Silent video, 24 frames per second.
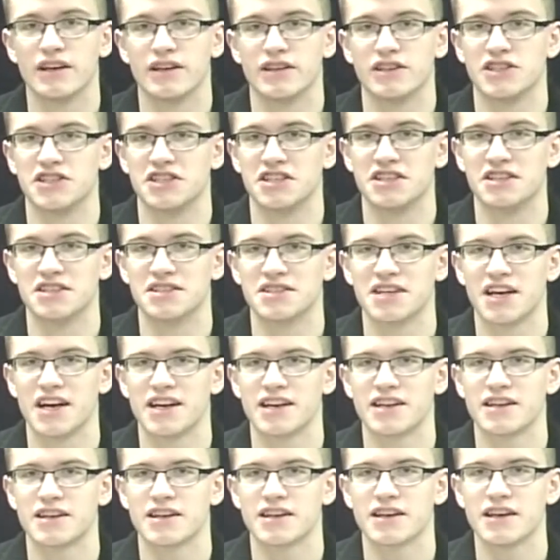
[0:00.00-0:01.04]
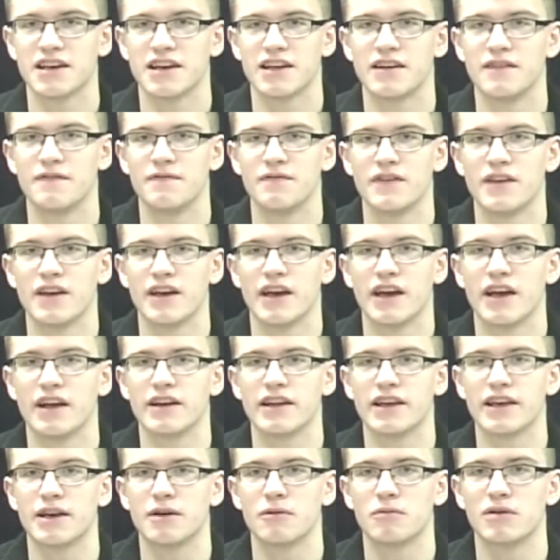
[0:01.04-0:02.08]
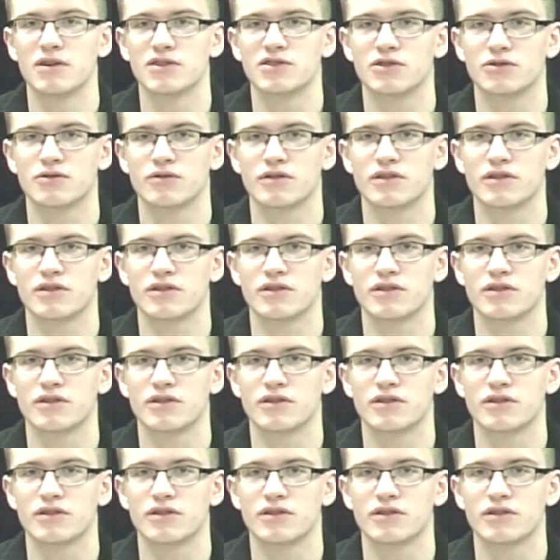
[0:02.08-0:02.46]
Shia is at it again, and he was